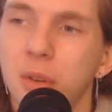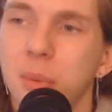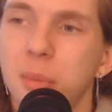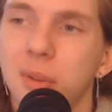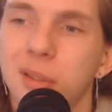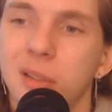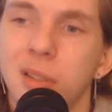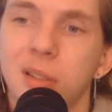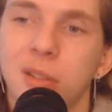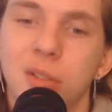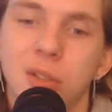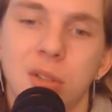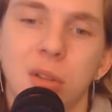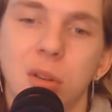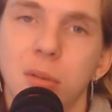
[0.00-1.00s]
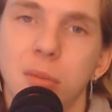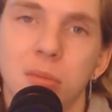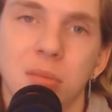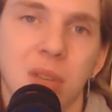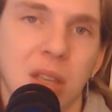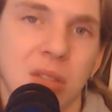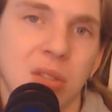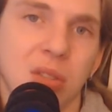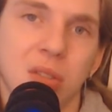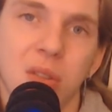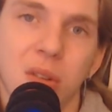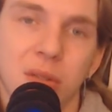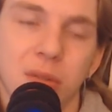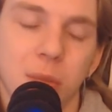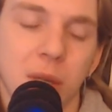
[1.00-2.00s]
but it's just not. That's just
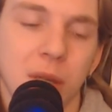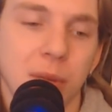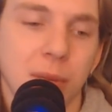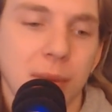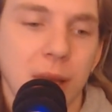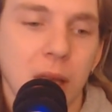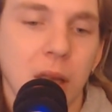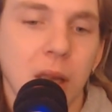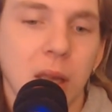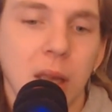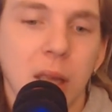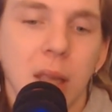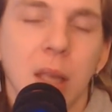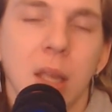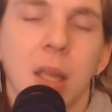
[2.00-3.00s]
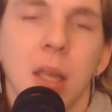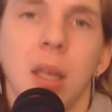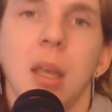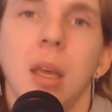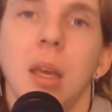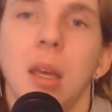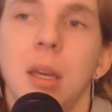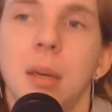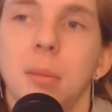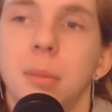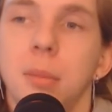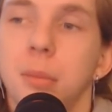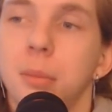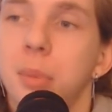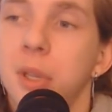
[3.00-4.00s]
not for me.
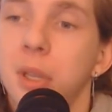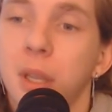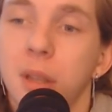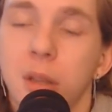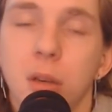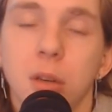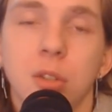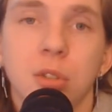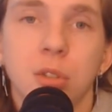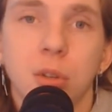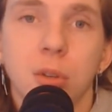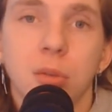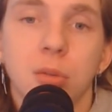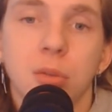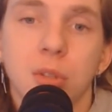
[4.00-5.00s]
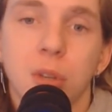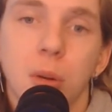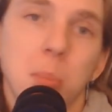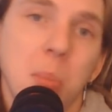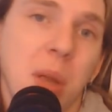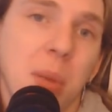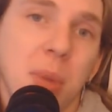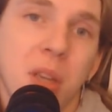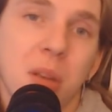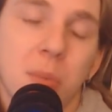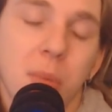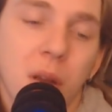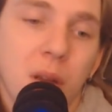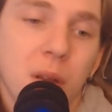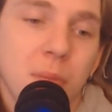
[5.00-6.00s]
But yeah, they're going to show maybe
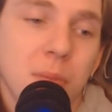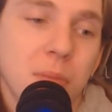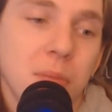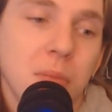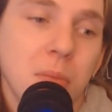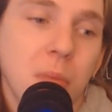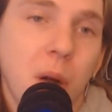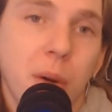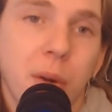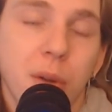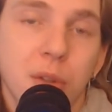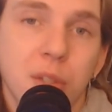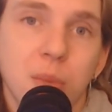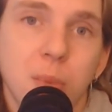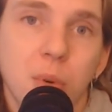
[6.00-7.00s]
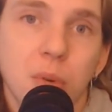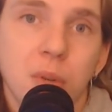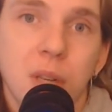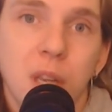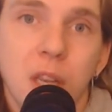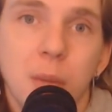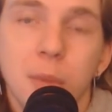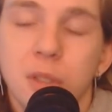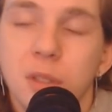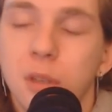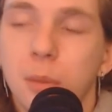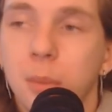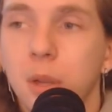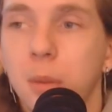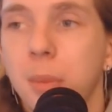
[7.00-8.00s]
a Mario sport game in
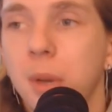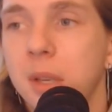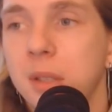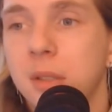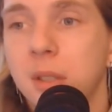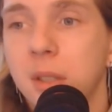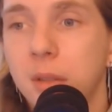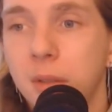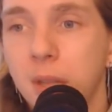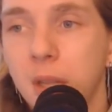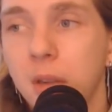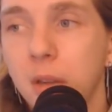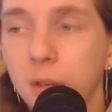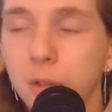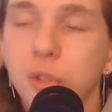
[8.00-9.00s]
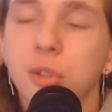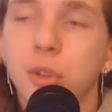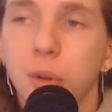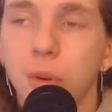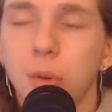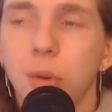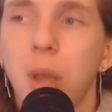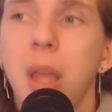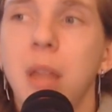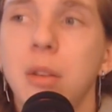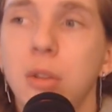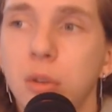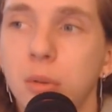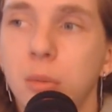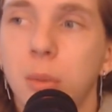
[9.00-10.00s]
some capacity. They're going to show a
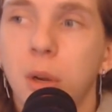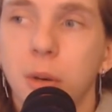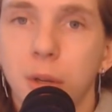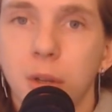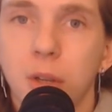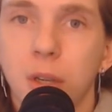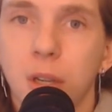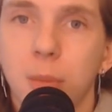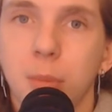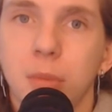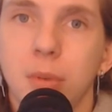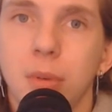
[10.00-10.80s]
new Mario game